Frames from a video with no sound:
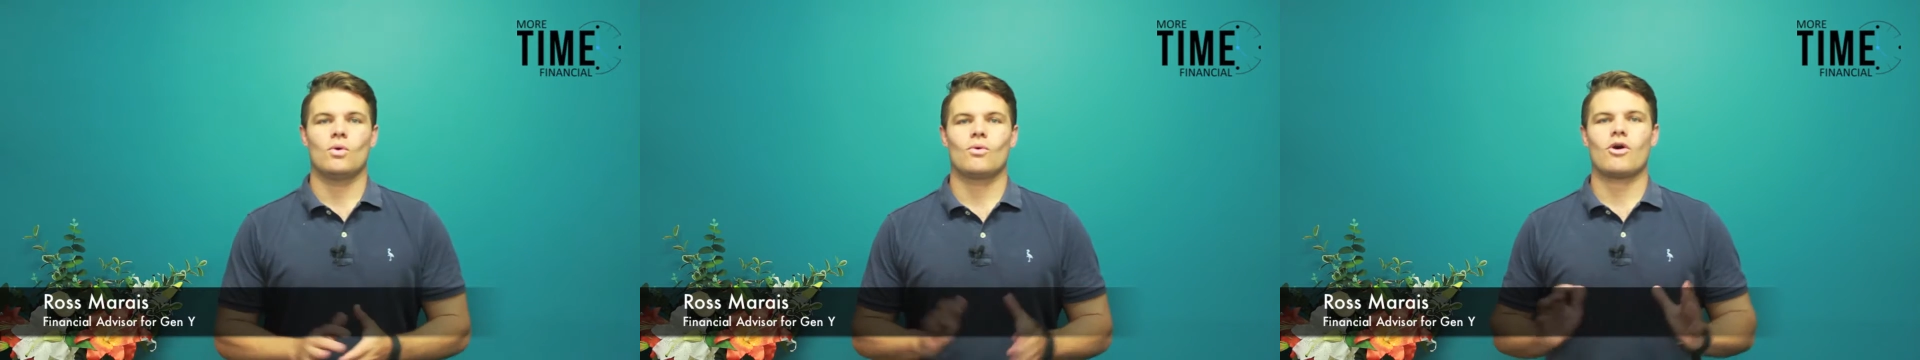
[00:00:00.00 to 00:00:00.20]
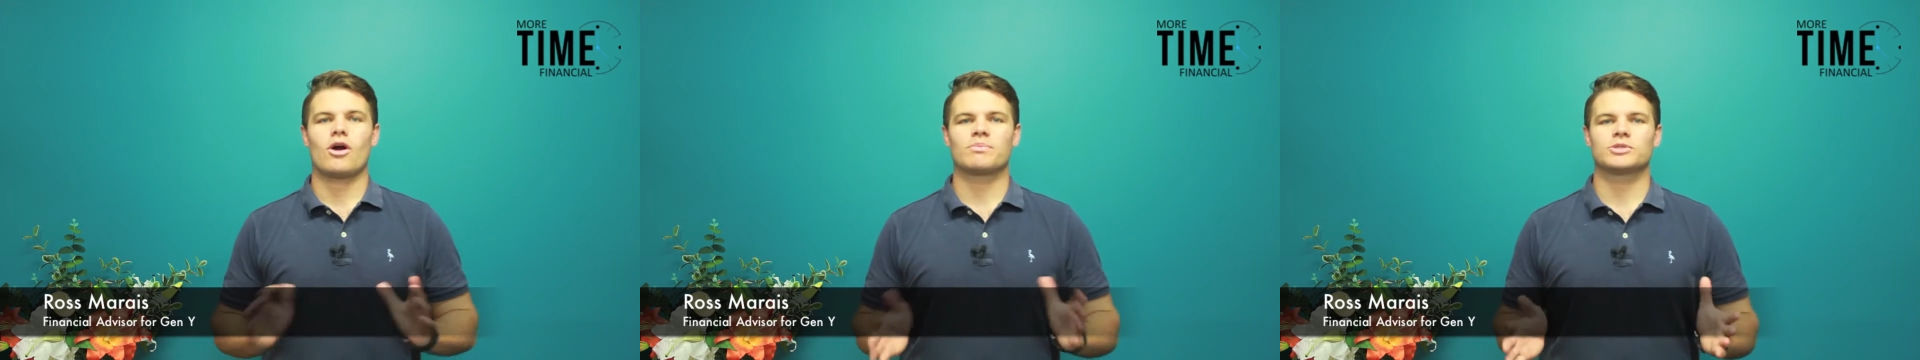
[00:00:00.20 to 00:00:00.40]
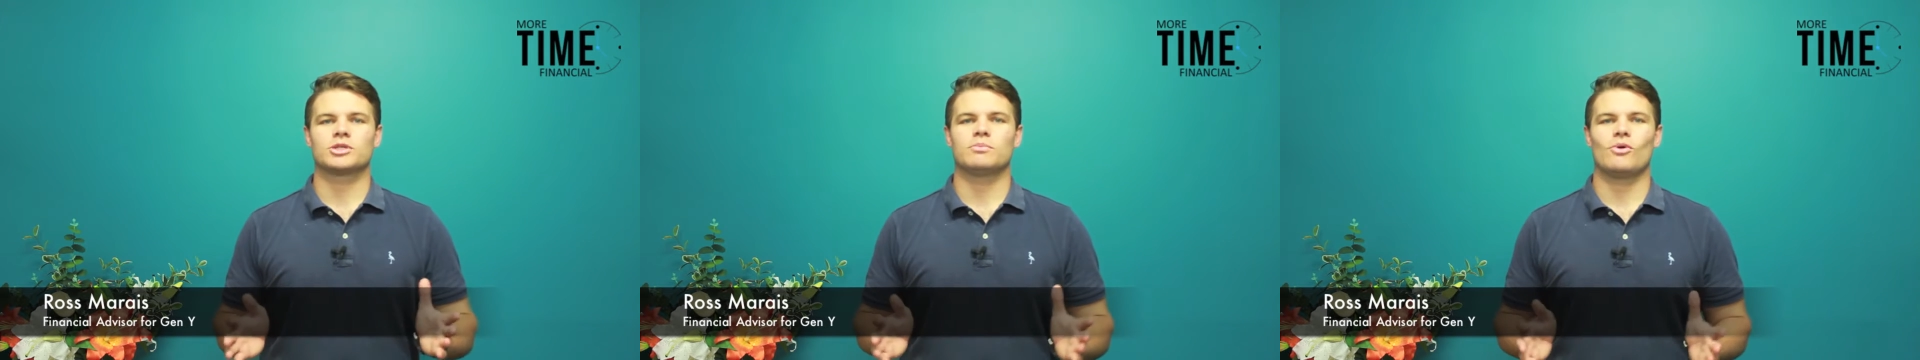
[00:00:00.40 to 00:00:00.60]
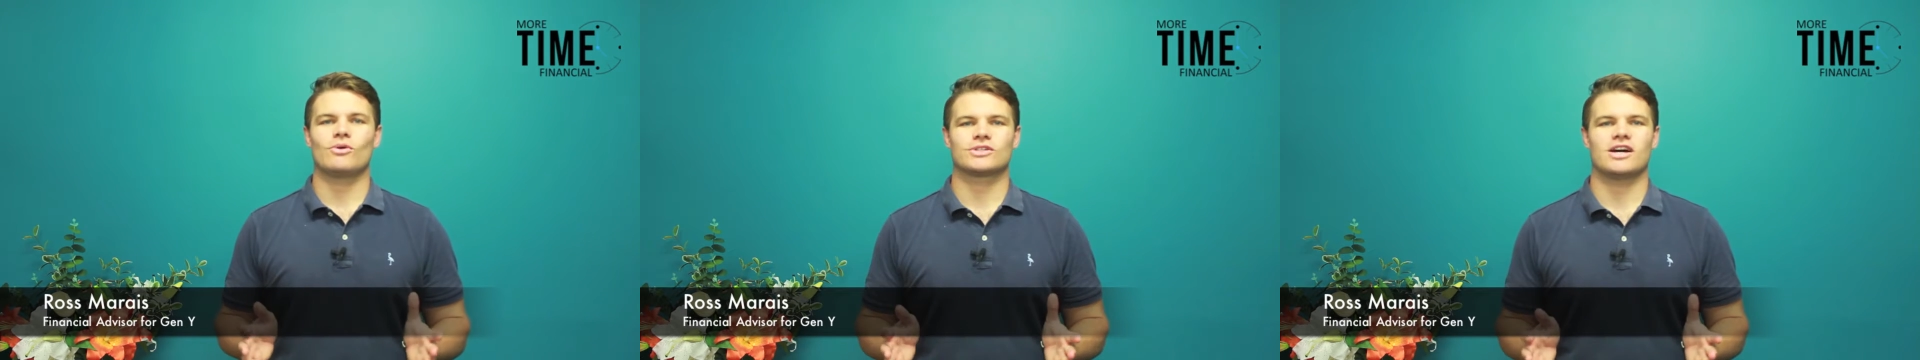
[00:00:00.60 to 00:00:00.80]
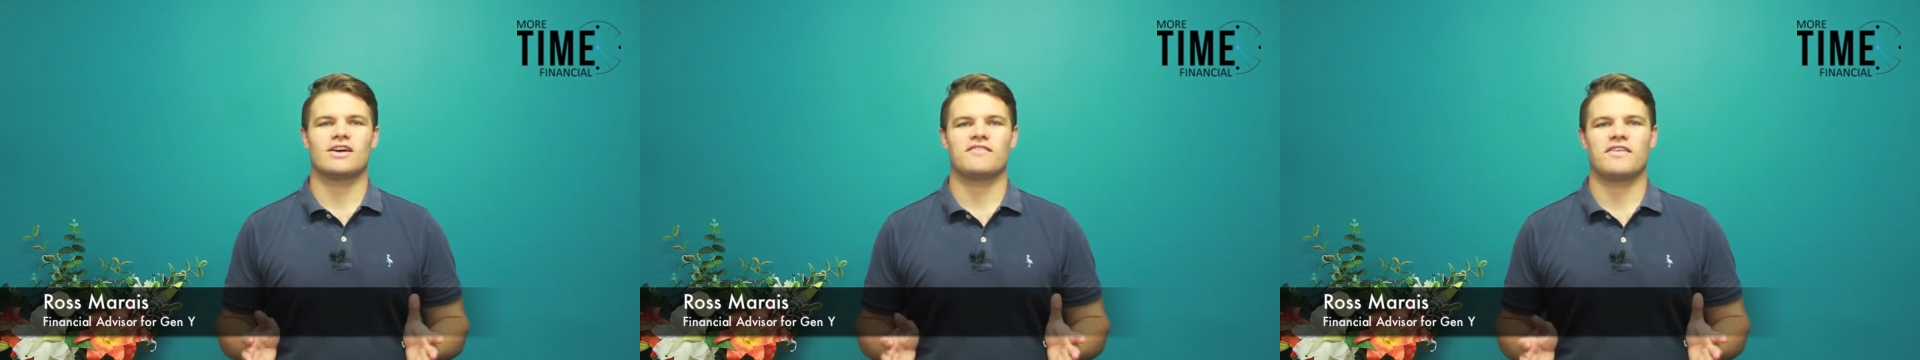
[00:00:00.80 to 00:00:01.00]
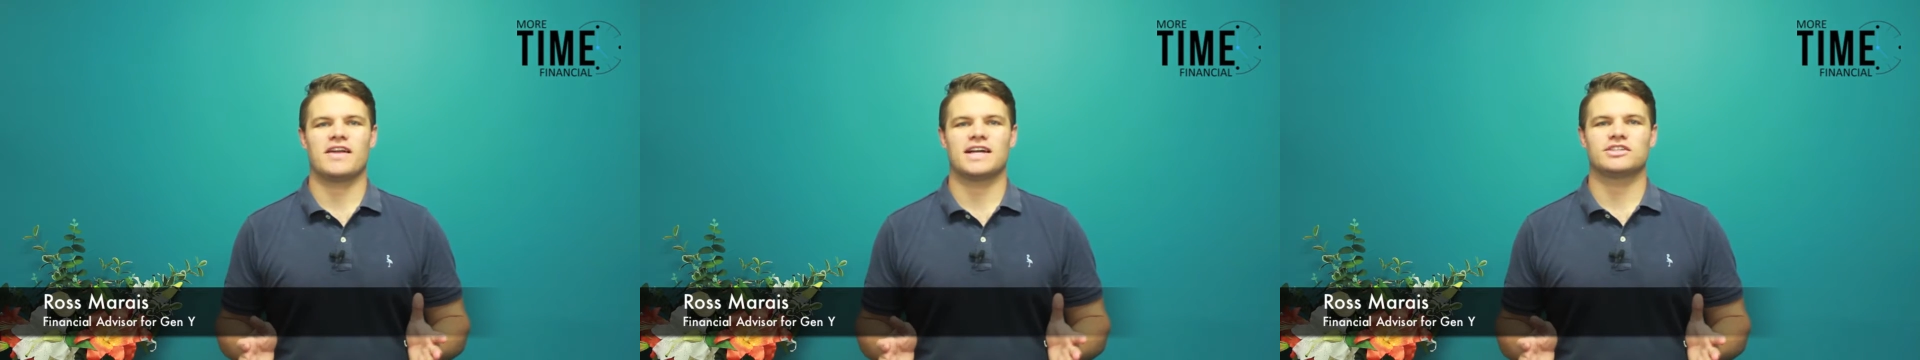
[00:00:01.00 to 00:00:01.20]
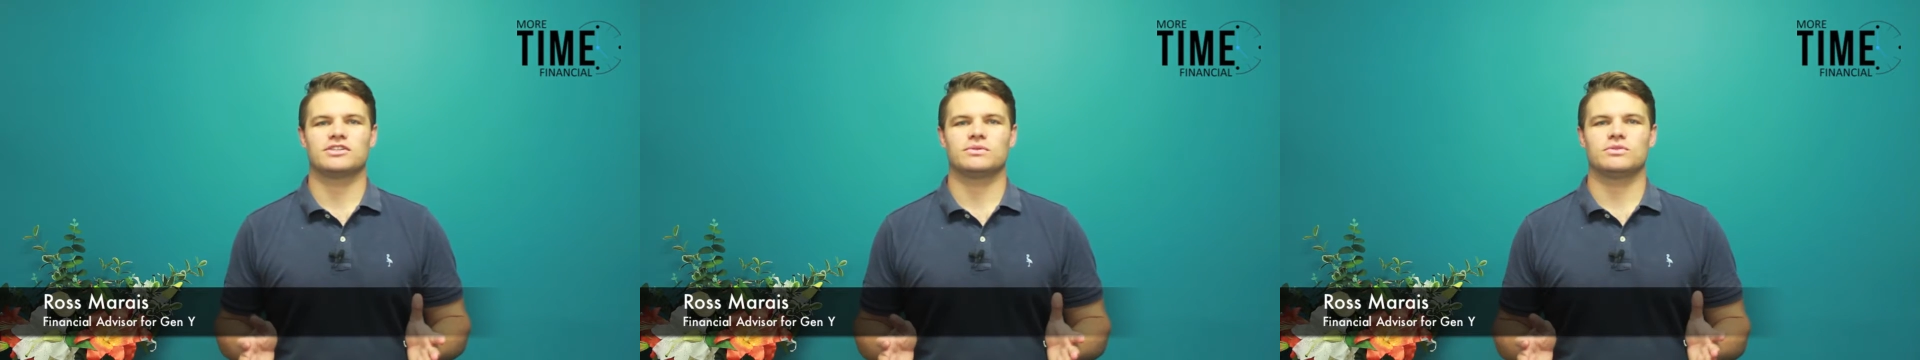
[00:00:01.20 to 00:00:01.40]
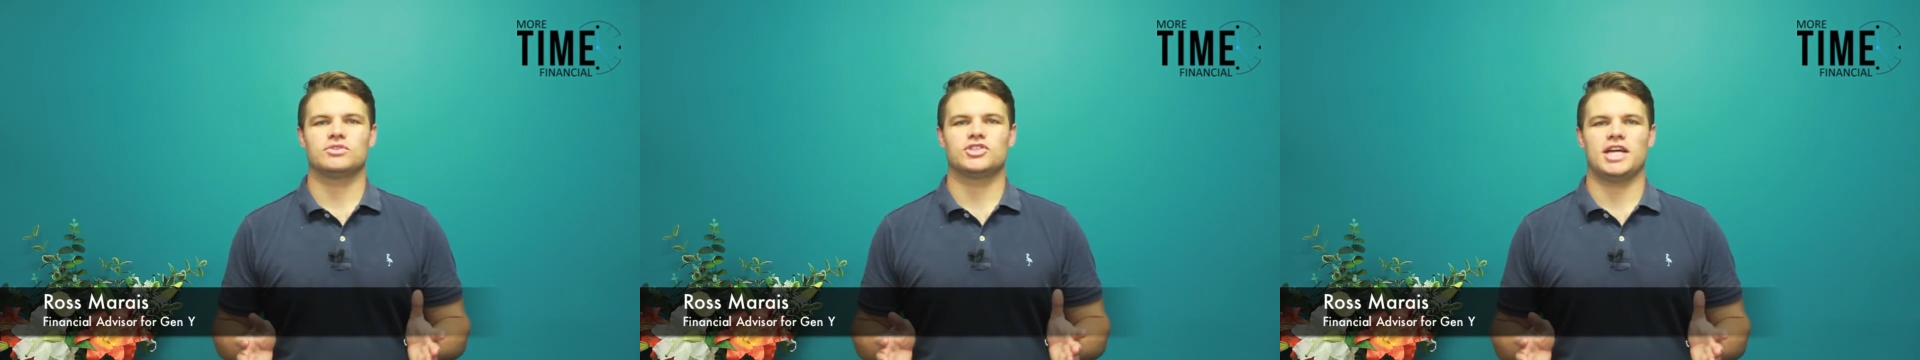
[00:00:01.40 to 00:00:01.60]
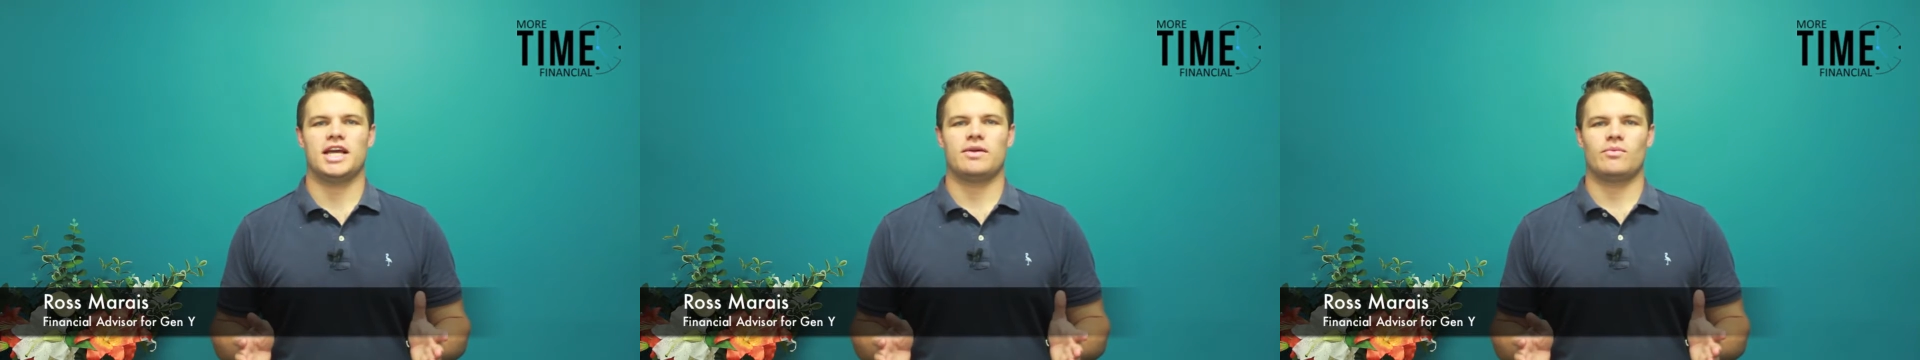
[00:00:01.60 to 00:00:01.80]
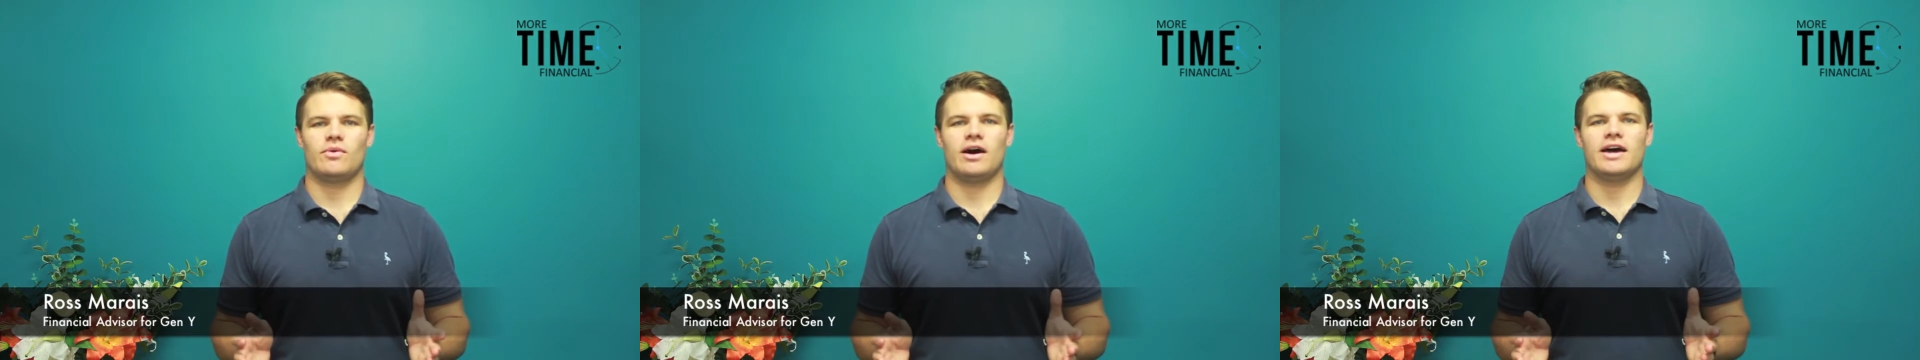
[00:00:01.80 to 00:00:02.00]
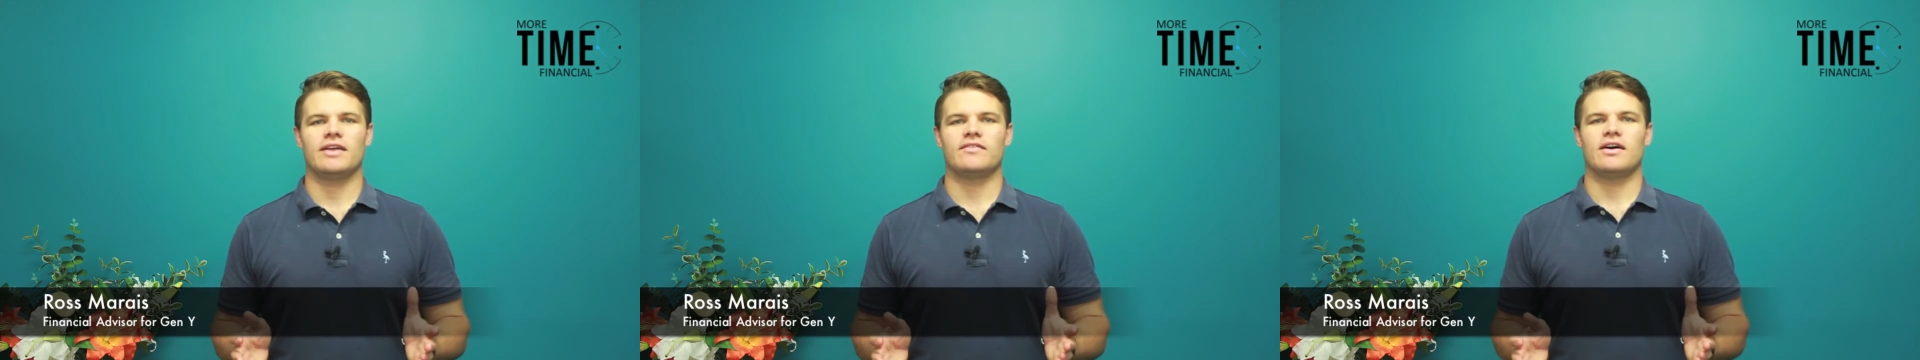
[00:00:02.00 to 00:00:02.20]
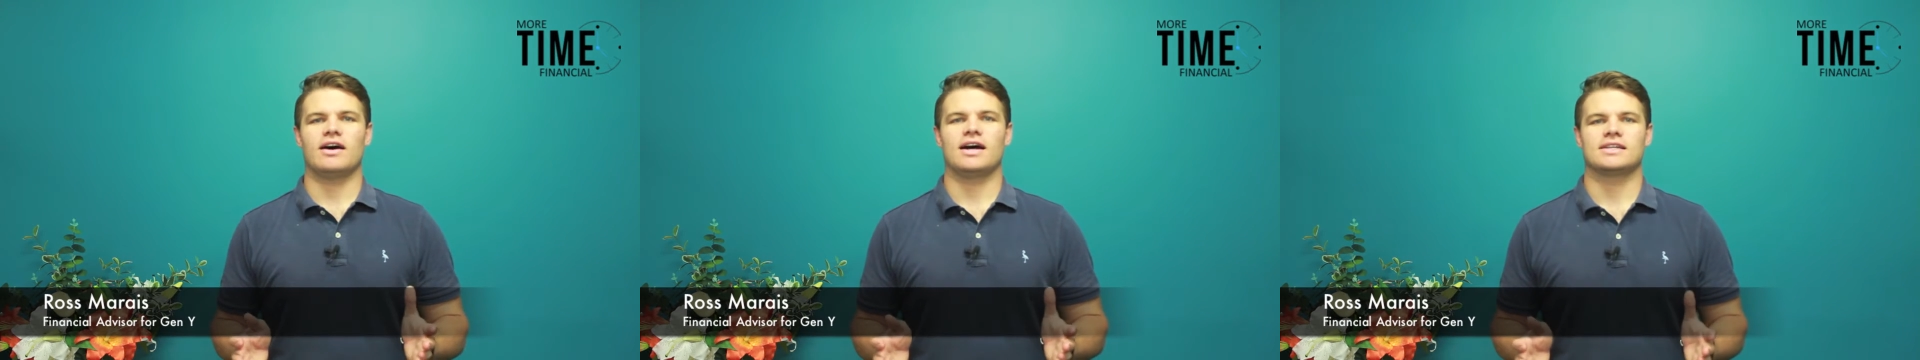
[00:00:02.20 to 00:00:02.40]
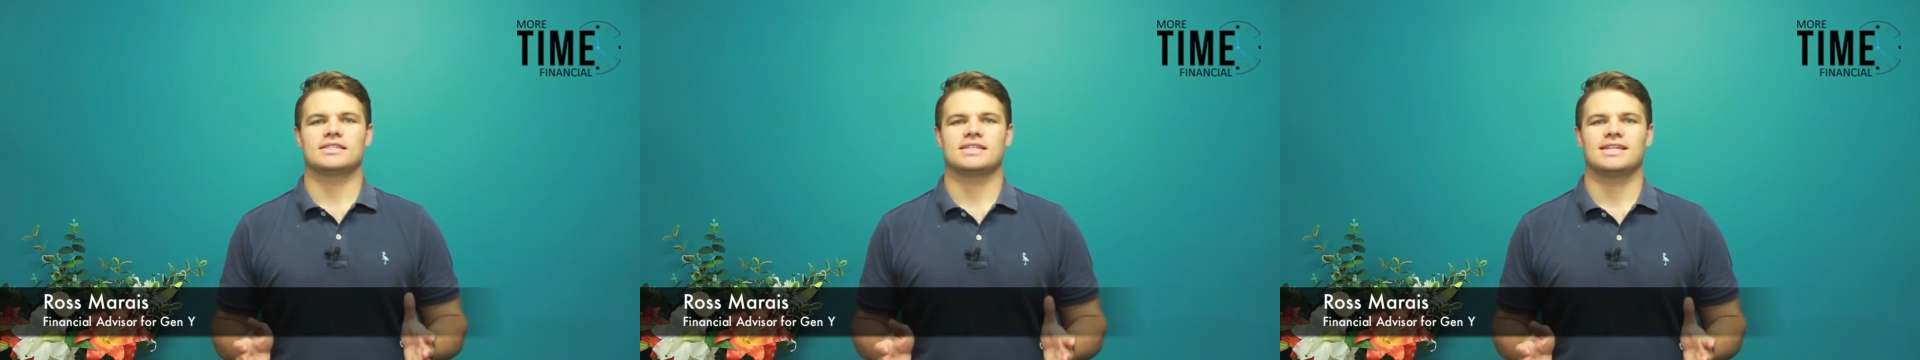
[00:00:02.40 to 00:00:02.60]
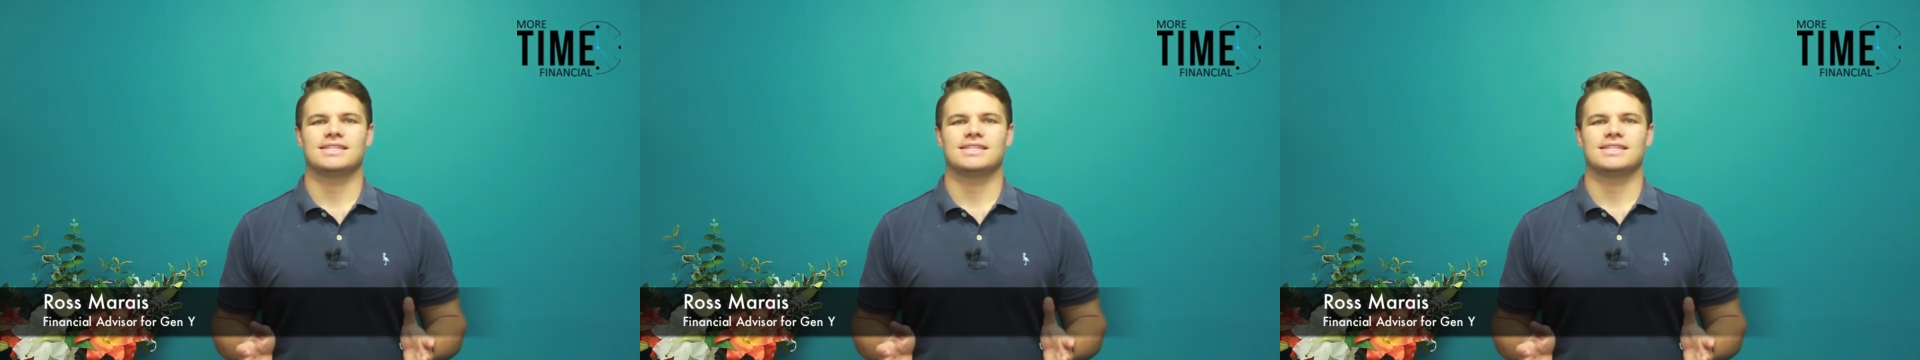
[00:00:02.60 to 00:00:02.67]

Welcome to More Time Financial Gen Y Advice.